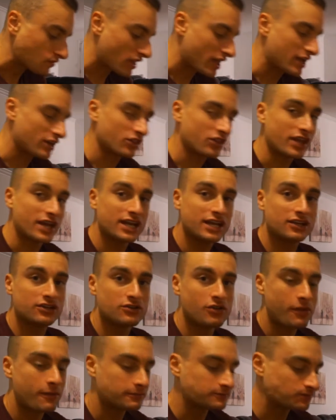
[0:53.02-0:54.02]
You know,
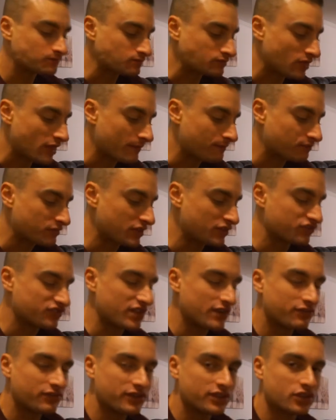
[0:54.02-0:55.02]
Lion is
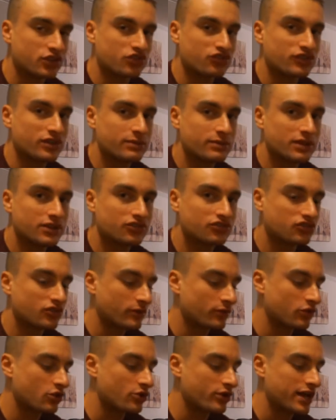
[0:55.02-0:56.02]
definitely the creamiest
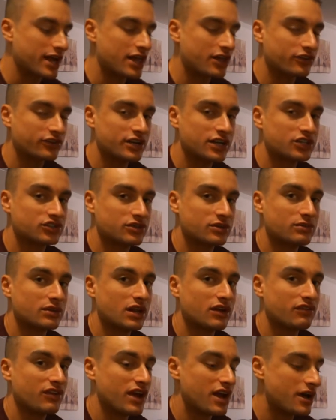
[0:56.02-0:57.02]
low calorie ice cream that
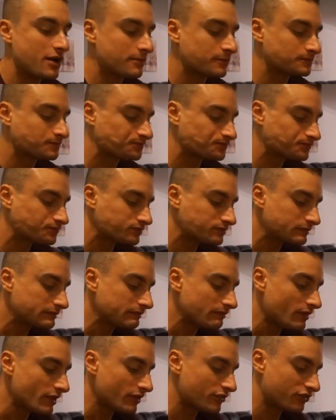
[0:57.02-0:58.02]
I've had.
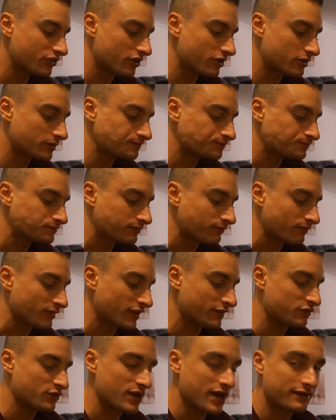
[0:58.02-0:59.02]
So
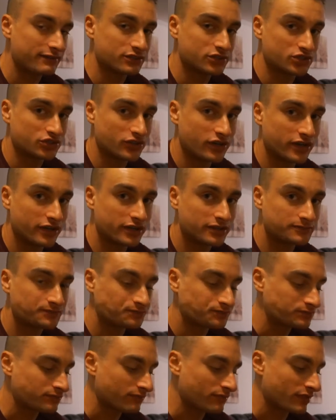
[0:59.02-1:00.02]
if you haven't tried it,
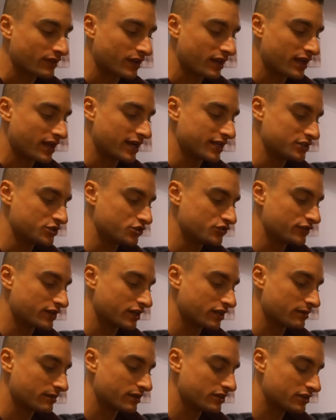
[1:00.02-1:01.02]
I do
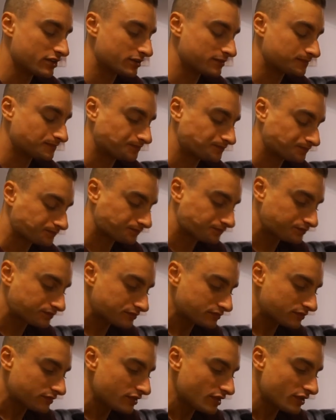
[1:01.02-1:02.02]
recommend it.
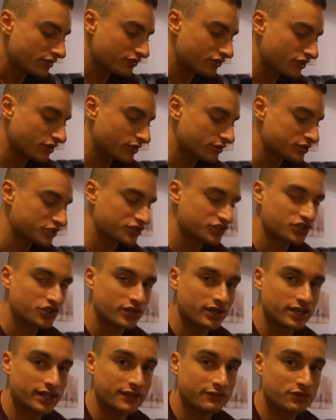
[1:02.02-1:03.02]
So just
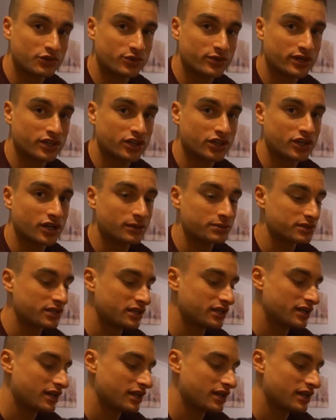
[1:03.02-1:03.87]
thought I'd give you a quick little update